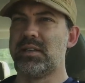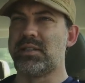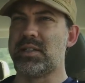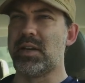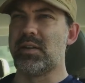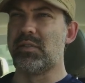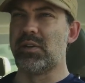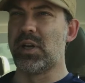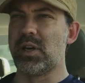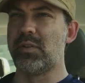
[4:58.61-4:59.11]

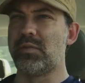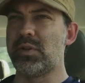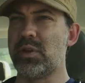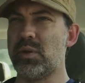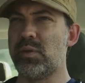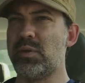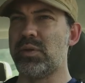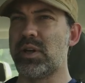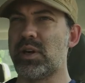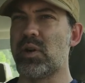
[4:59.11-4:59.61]
several of
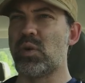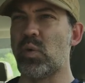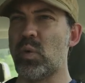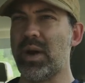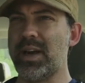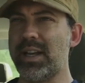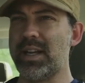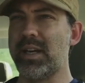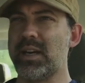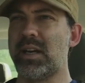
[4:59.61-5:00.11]
you that are
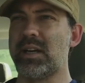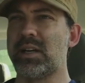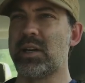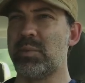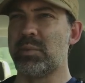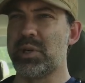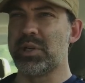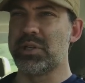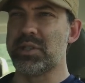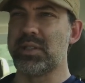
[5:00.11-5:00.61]
waiting on
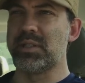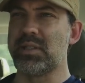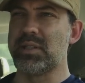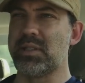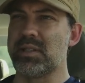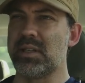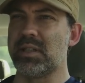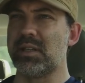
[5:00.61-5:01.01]
commissions,